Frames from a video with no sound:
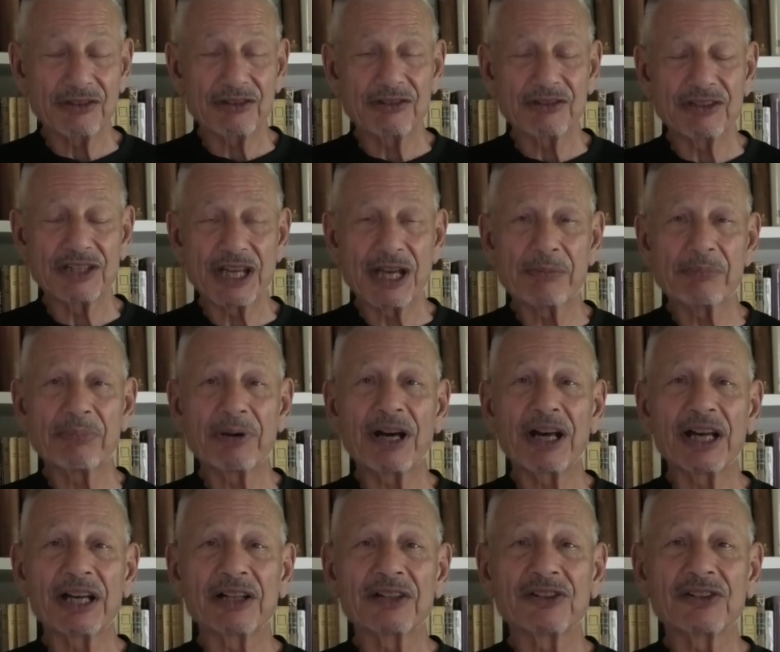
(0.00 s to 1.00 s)
the
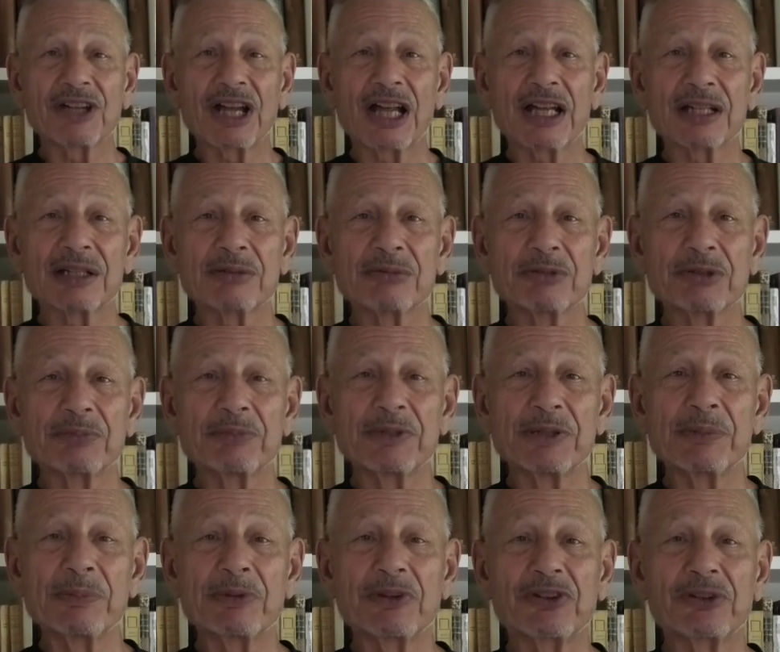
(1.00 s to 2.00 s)
empire's honor would be
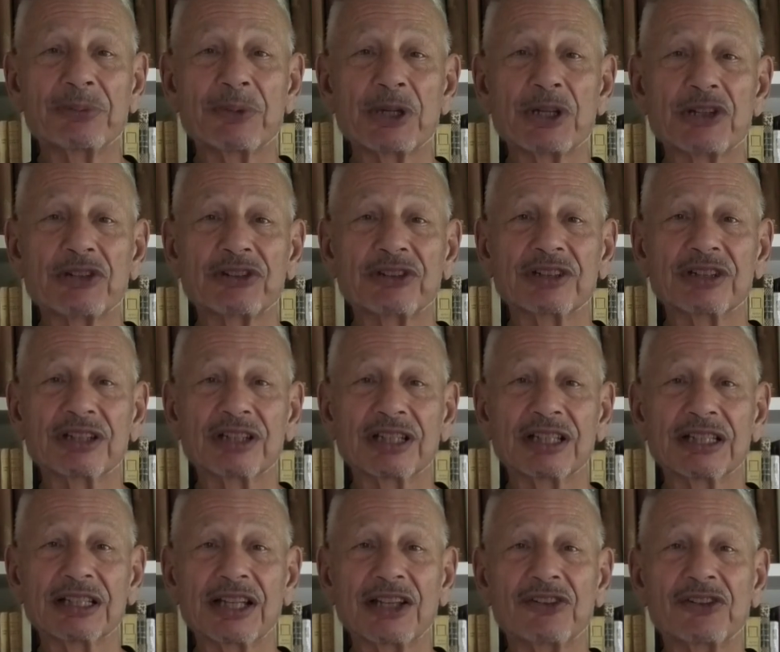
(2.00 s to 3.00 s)
besmirched
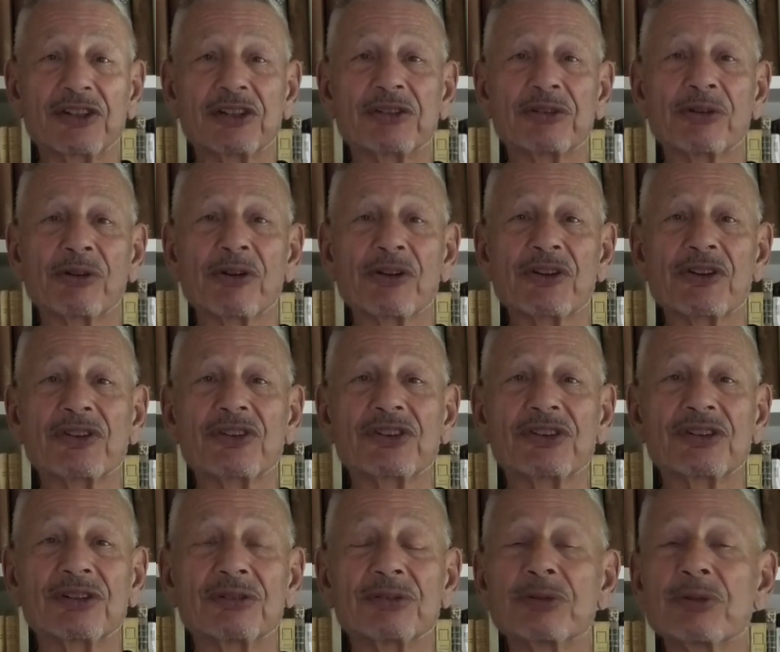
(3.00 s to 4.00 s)
unless it drew
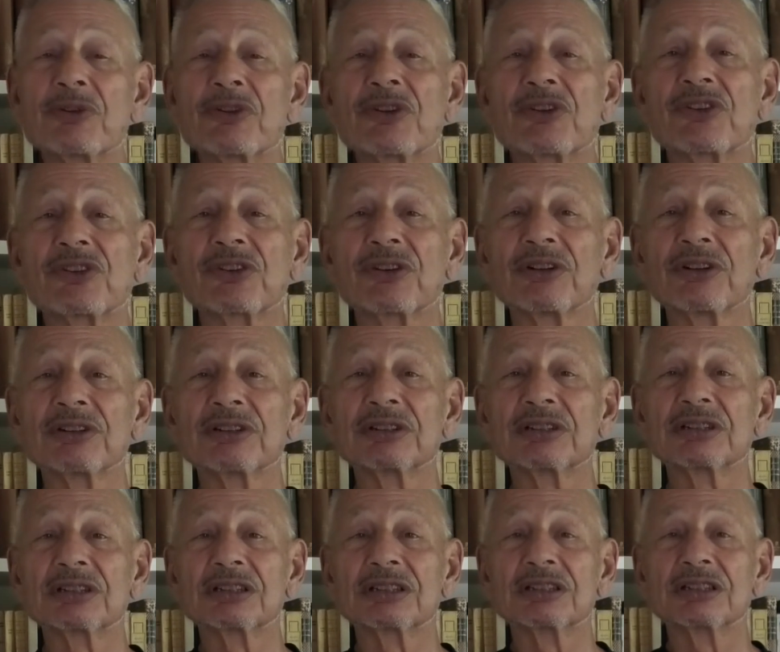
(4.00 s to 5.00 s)
the sword.
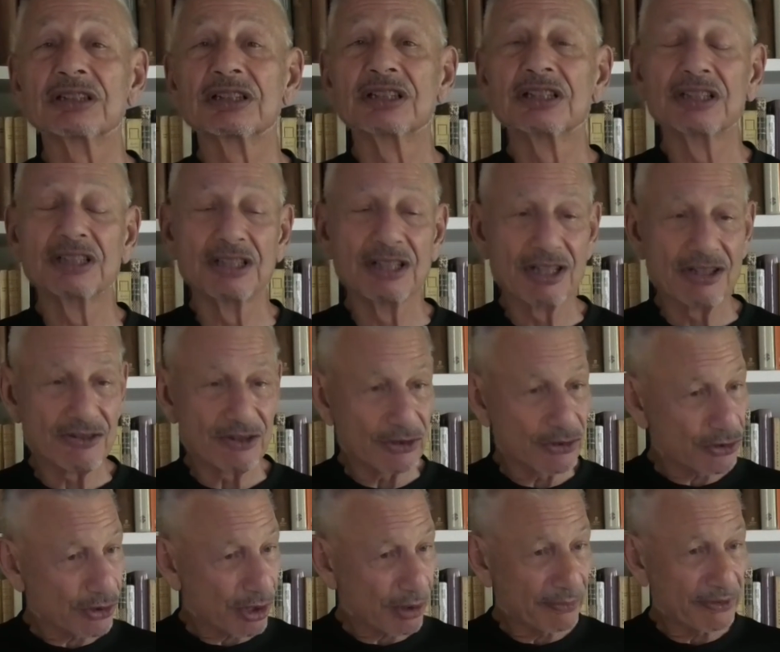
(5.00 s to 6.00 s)
The
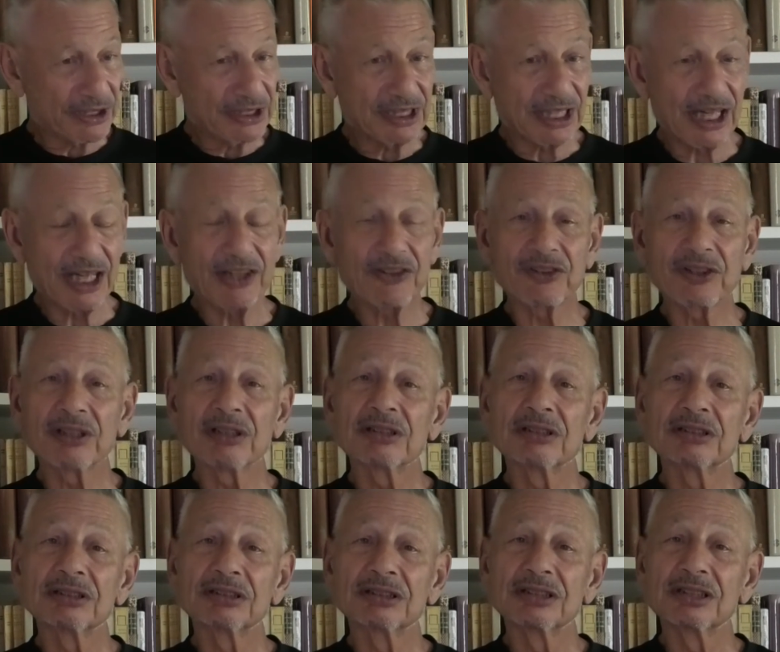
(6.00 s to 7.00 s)
German Kaiser
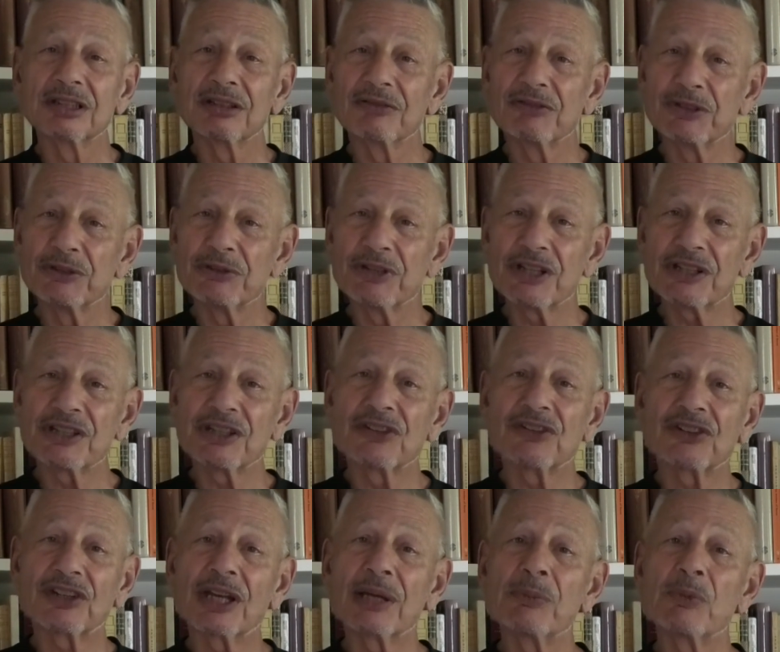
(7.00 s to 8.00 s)
viewed it the
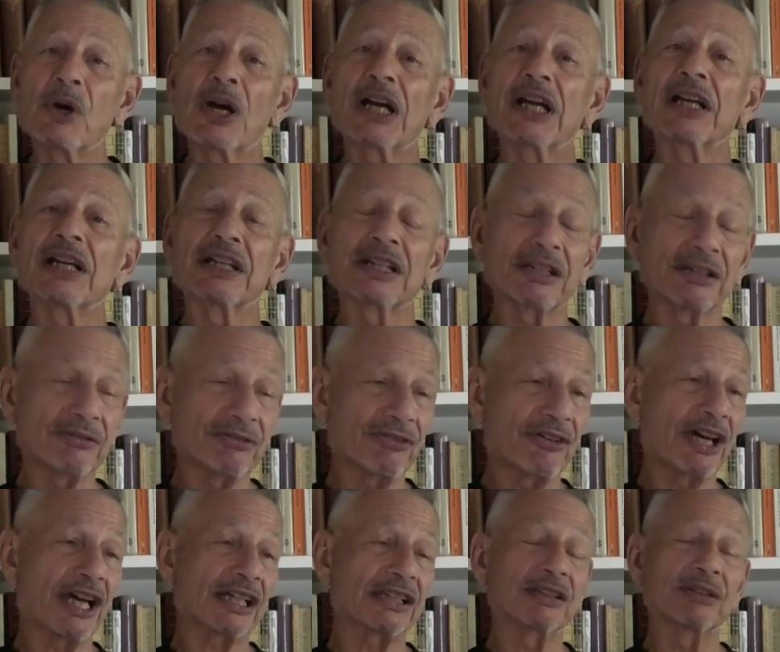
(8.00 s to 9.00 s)
same way, and in
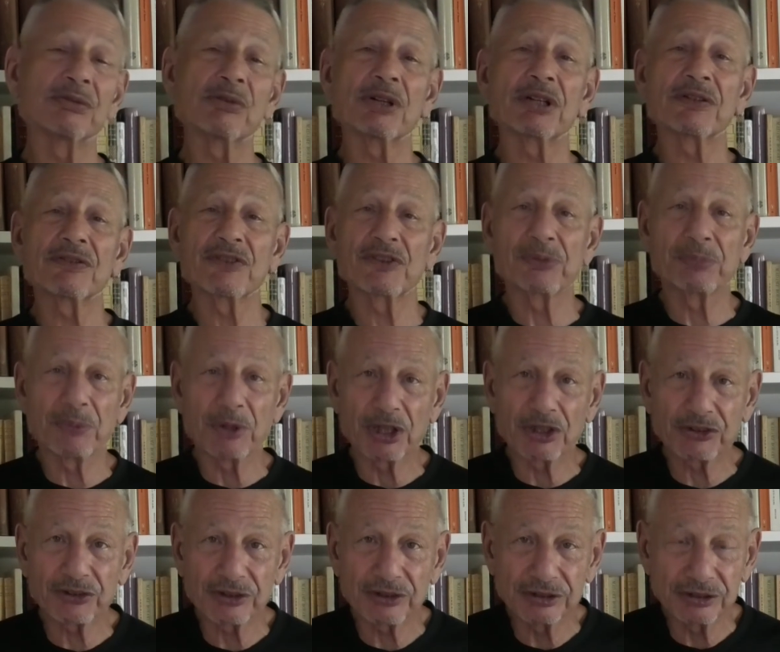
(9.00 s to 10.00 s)
fact, in one of his
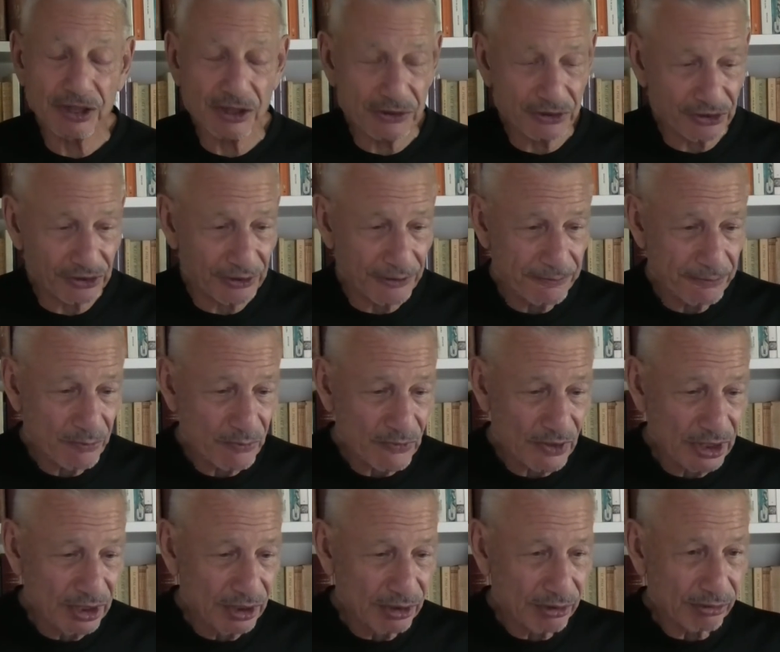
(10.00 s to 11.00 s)
marginal notes,
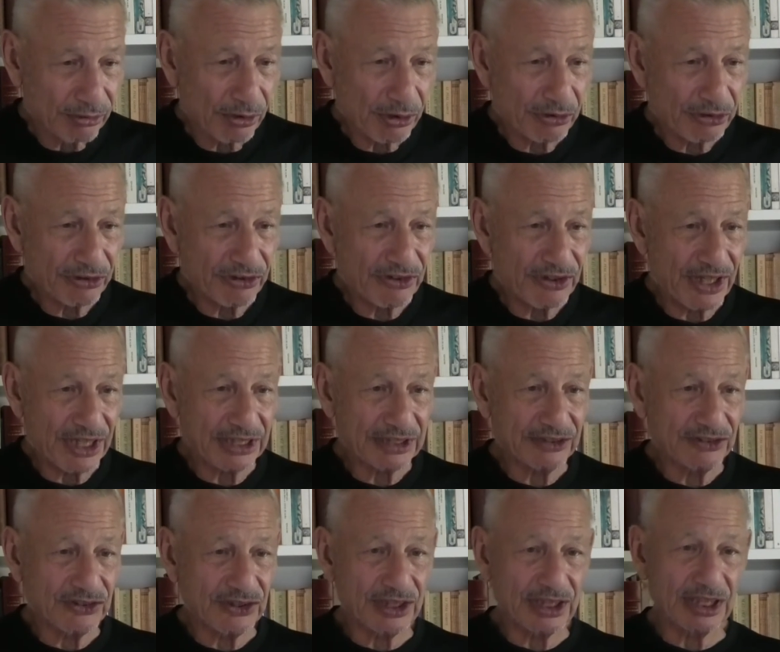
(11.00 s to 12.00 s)
wrote
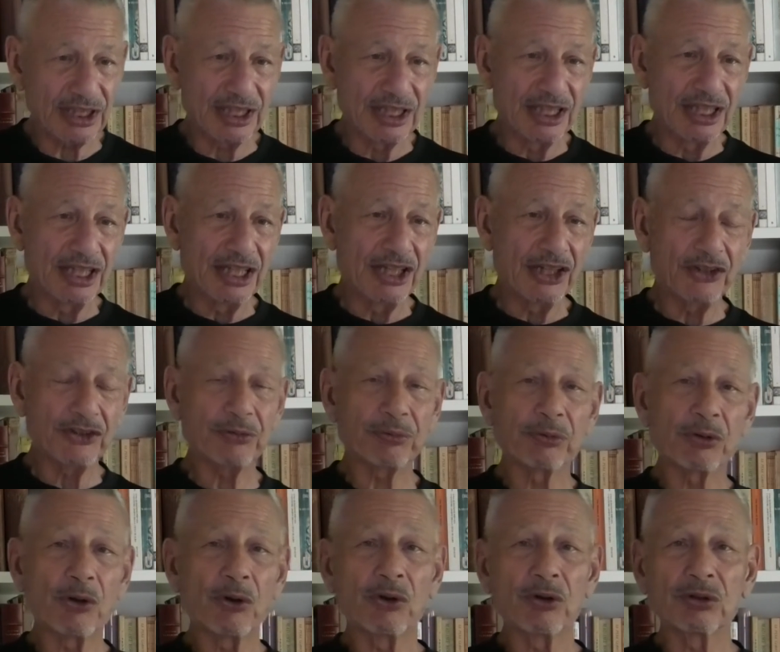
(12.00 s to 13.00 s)
that his
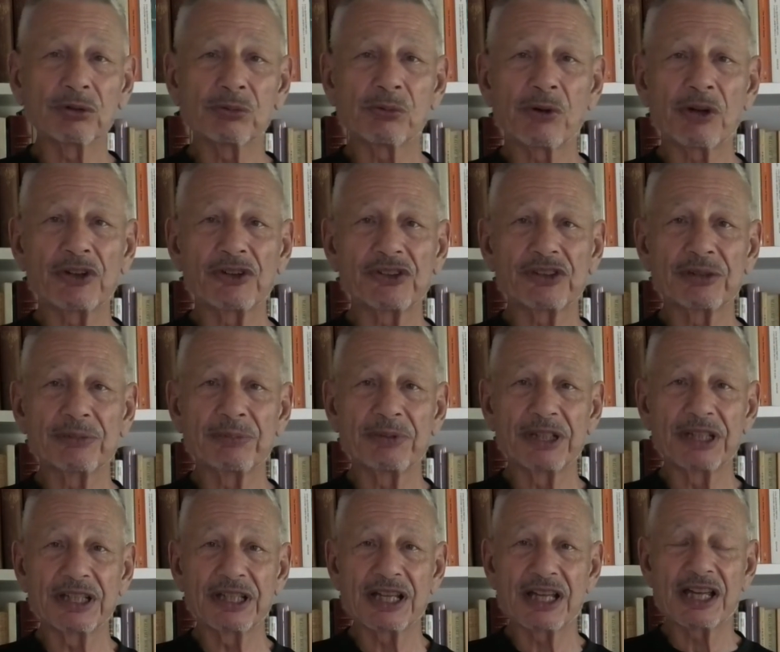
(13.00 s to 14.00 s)
role was to
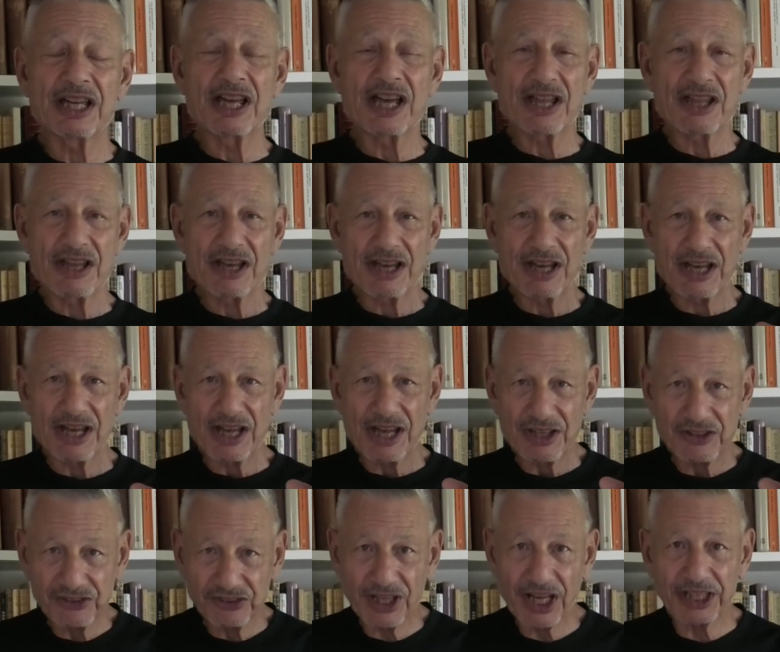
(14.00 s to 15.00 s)
be a
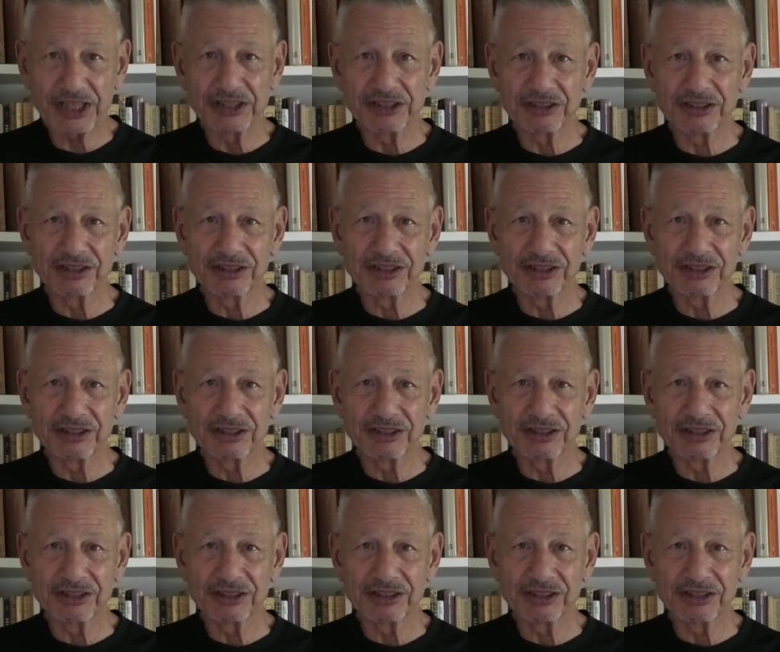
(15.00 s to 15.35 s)
second